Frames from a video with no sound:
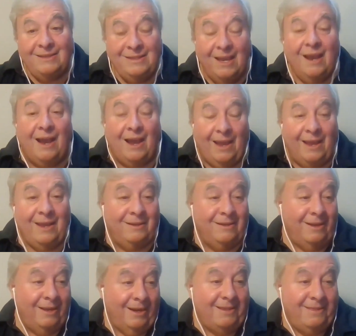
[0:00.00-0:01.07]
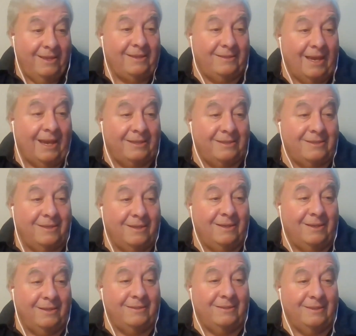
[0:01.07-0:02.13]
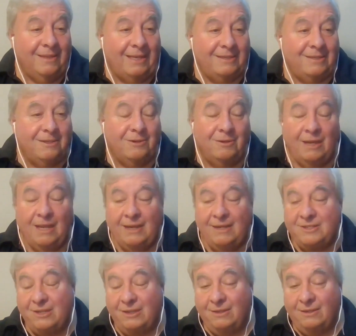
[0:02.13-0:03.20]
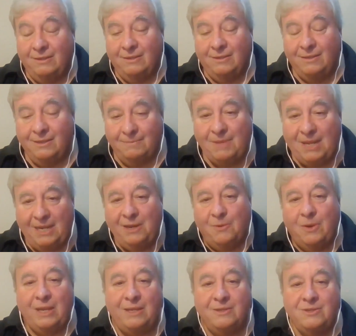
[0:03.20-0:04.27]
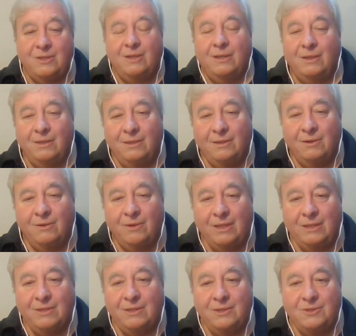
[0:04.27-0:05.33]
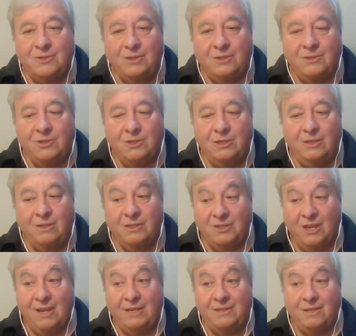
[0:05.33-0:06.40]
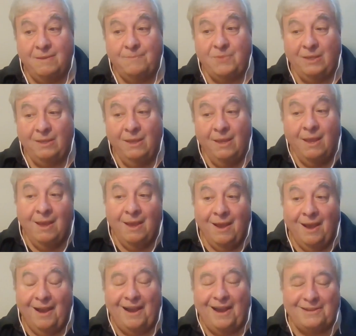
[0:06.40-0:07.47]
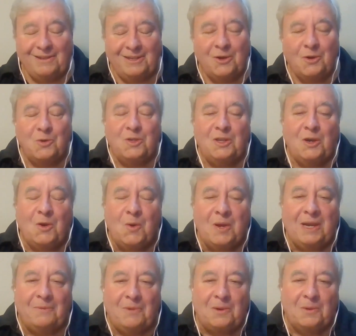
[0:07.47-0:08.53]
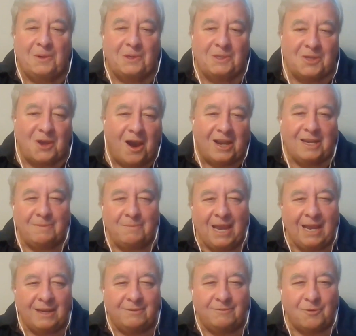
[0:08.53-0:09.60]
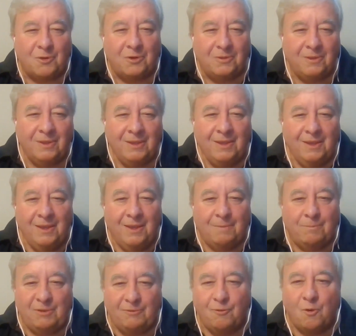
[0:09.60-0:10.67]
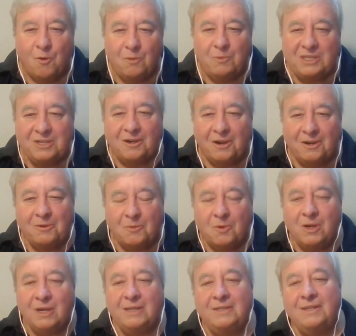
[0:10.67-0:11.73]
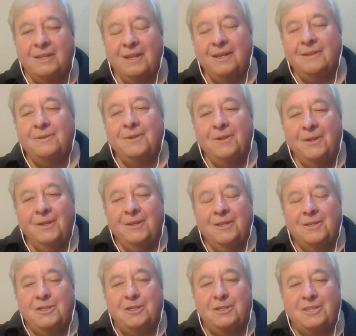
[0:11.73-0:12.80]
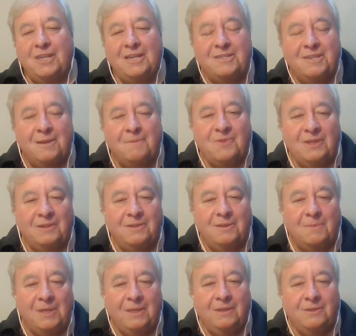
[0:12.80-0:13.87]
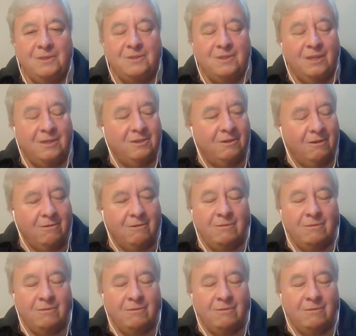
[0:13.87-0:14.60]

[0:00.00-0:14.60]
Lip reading: yeah, and I think that's her legacy in many ways. Is that she designed something. When we were talking back and forth before we started working together, she said something to me. She said,